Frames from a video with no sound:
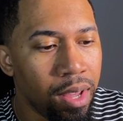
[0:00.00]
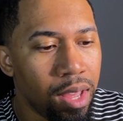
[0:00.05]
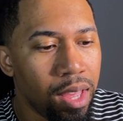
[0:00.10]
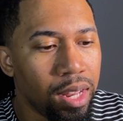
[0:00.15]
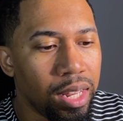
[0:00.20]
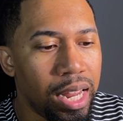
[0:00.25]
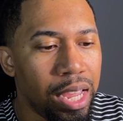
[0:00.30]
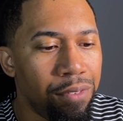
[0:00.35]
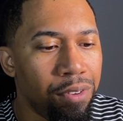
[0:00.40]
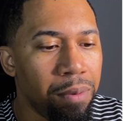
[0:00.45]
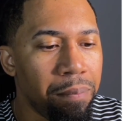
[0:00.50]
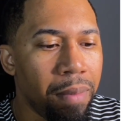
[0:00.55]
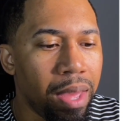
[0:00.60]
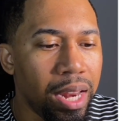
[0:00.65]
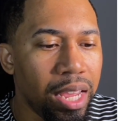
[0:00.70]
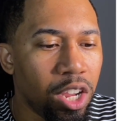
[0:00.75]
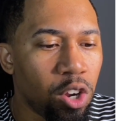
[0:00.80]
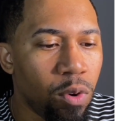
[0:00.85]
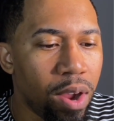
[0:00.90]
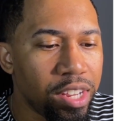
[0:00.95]
leaving
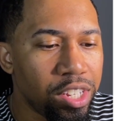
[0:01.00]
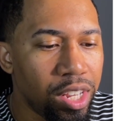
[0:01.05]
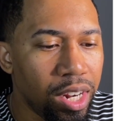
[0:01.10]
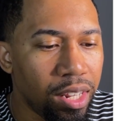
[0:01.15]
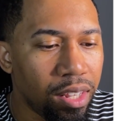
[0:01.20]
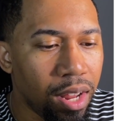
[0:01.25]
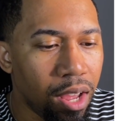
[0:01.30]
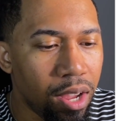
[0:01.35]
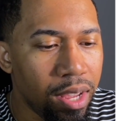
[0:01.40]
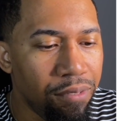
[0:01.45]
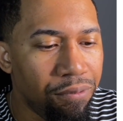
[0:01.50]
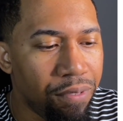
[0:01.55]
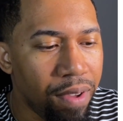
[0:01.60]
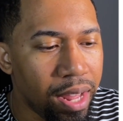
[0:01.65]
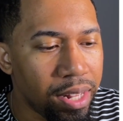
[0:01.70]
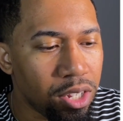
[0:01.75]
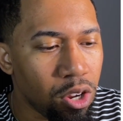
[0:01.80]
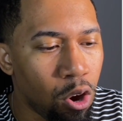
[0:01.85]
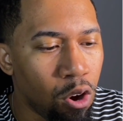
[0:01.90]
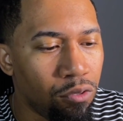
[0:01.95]
many questioning the
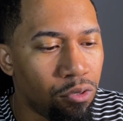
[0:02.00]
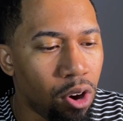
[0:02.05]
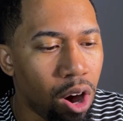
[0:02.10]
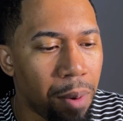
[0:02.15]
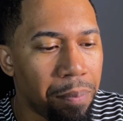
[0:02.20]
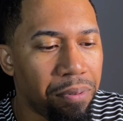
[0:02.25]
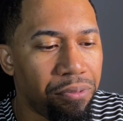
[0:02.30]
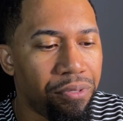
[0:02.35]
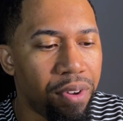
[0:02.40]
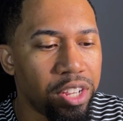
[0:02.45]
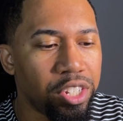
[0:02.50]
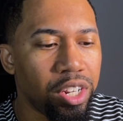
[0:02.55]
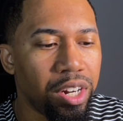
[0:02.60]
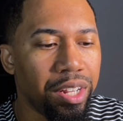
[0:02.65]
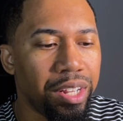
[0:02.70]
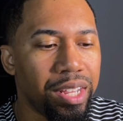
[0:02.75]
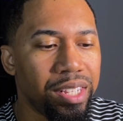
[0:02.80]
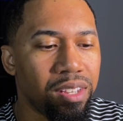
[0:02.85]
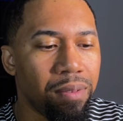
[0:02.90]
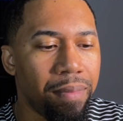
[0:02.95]
event's overall
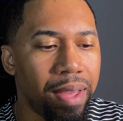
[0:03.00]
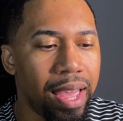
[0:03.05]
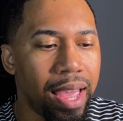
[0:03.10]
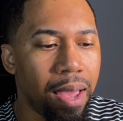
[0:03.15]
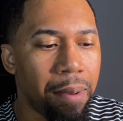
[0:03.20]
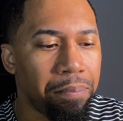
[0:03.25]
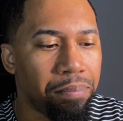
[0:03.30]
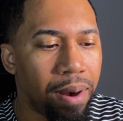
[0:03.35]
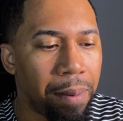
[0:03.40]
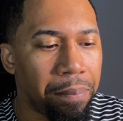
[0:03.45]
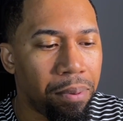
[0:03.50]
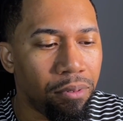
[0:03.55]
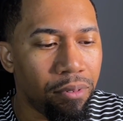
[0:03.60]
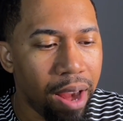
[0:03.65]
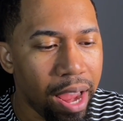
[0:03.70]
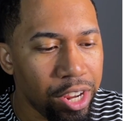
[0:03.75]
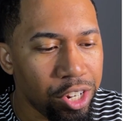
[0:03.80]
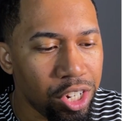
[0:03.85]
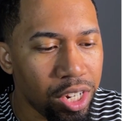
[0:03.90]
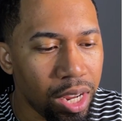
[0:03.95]
professionalism and
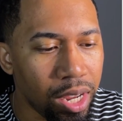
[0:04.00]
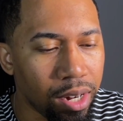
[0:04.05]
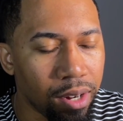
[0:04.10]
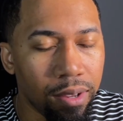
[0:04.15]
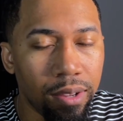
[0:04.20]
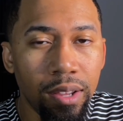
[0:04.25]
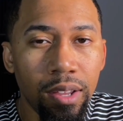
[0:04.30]
preparation.